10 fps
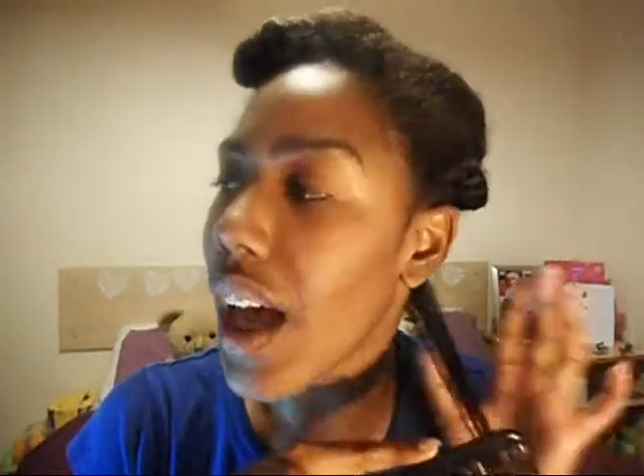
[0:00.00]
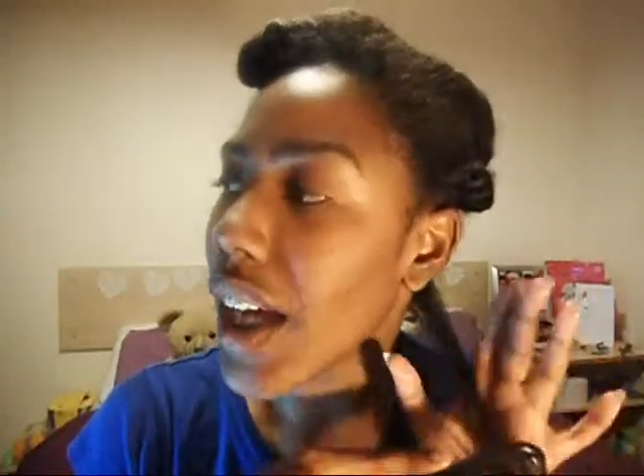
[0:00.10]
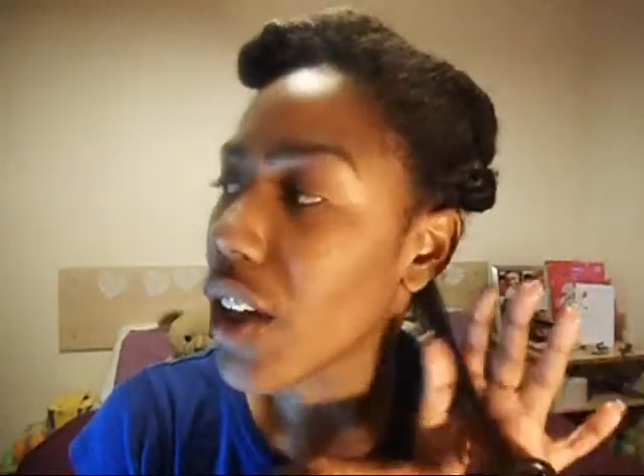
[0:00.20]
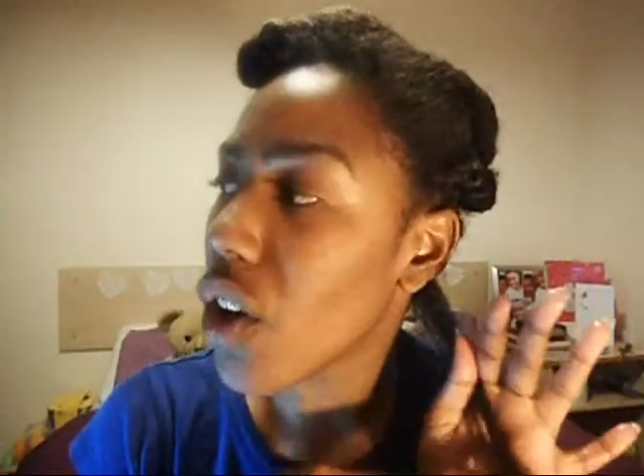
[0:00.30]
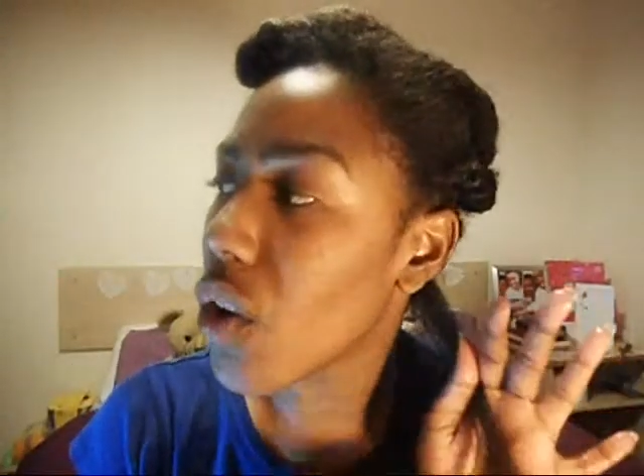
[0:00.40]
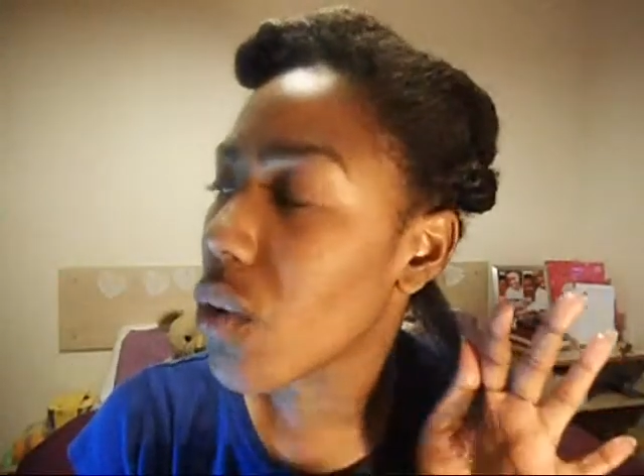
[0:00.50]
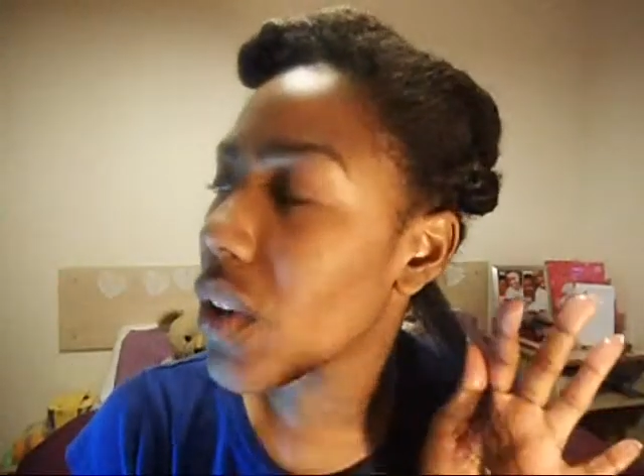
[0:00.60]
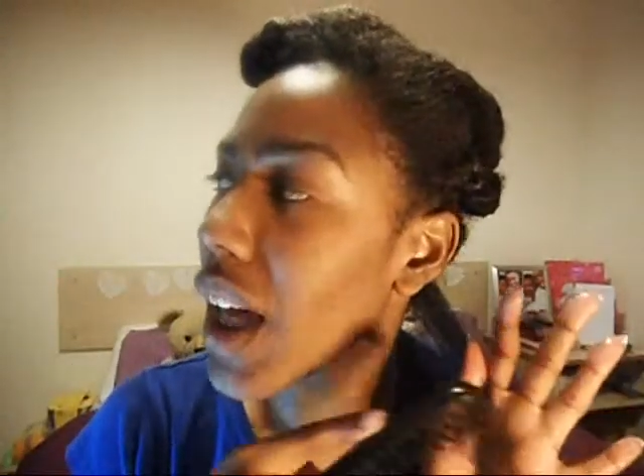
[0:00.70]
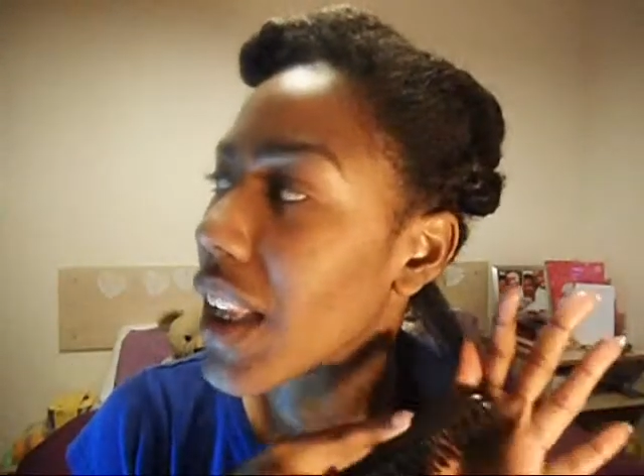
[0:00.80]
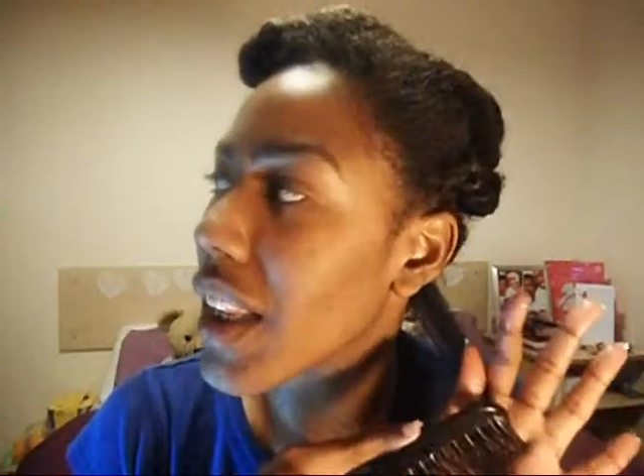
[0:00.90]
I
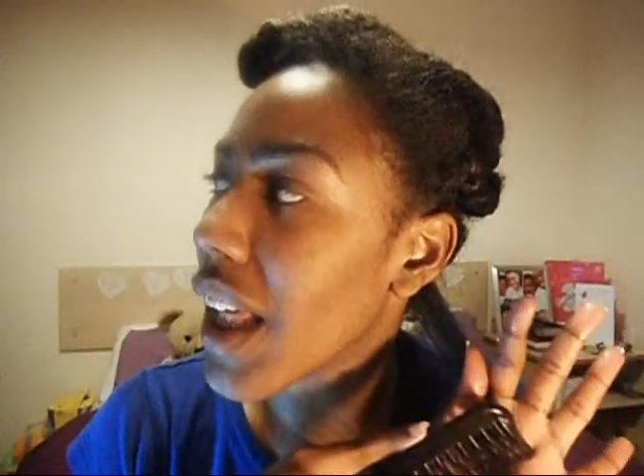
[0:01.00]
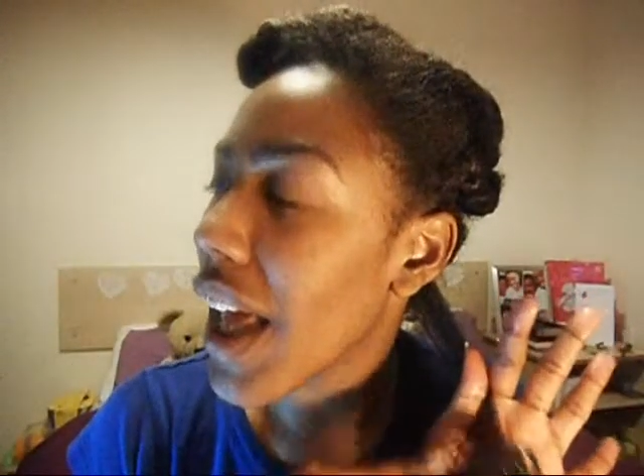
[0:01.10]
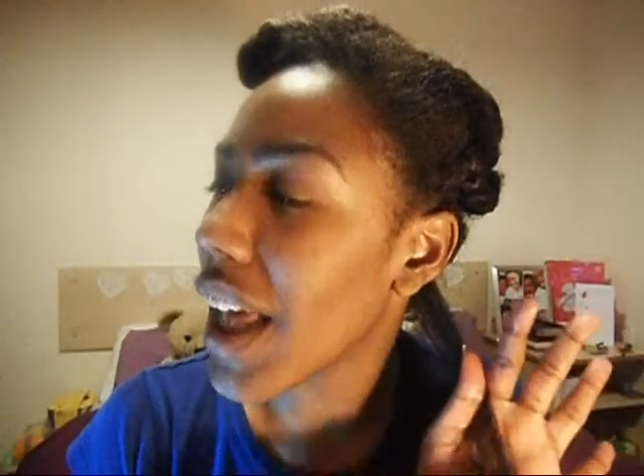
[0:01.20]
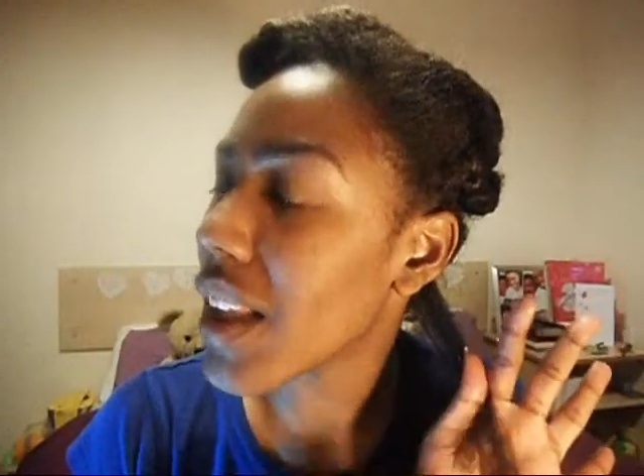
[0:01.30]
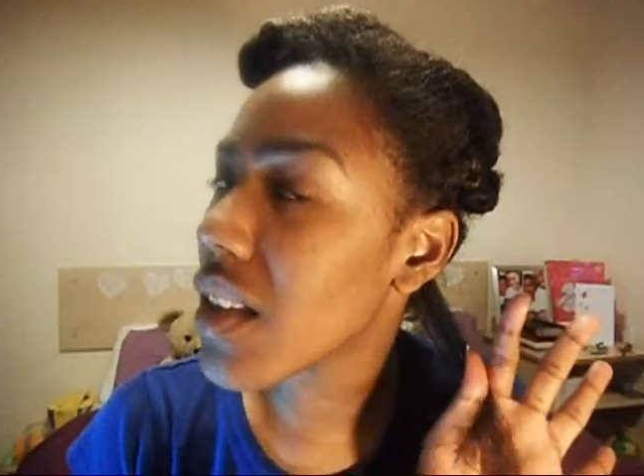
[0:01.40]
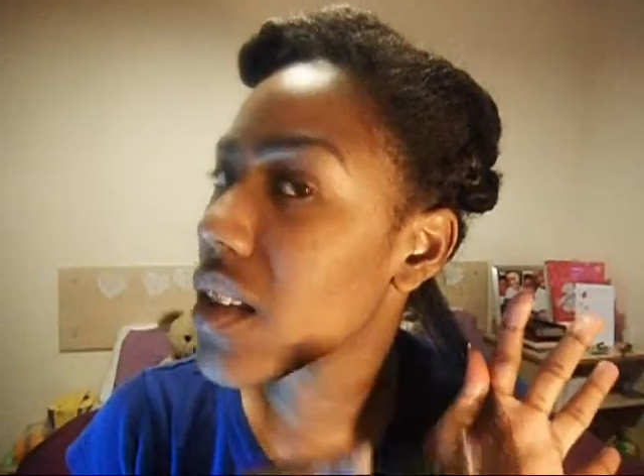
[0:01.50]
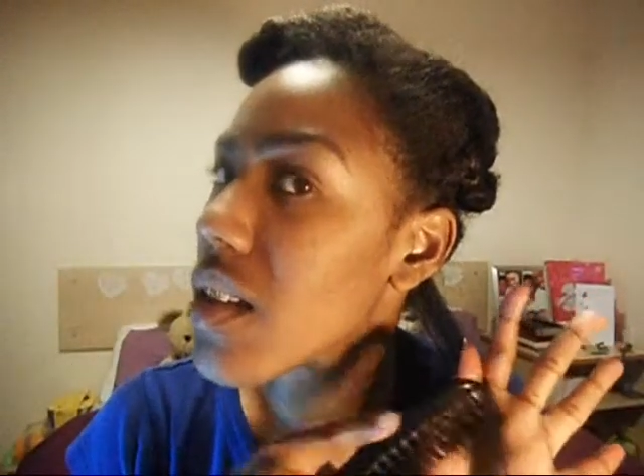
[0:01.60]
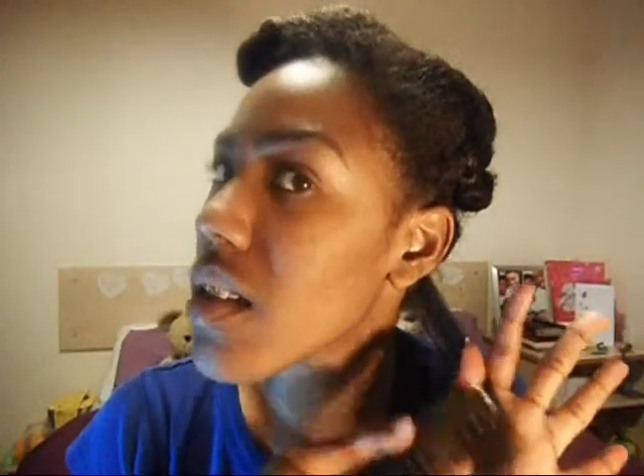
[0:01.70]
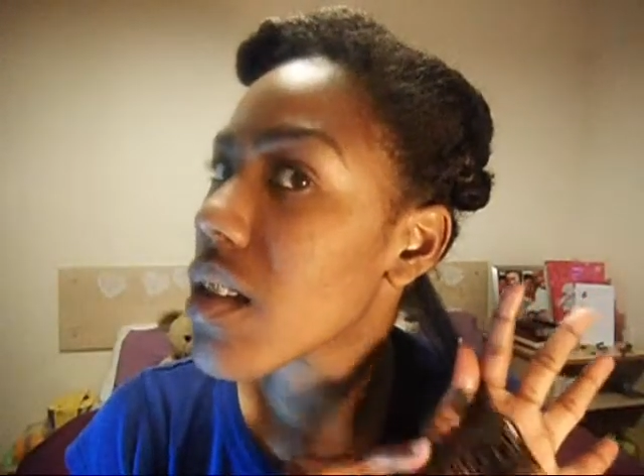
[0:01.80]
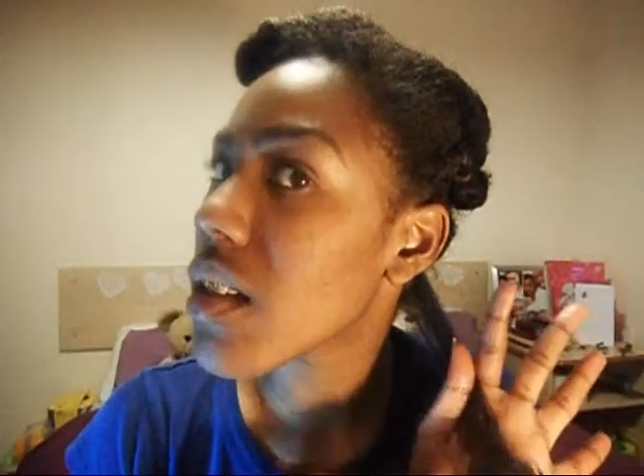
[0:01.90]
go at the ends,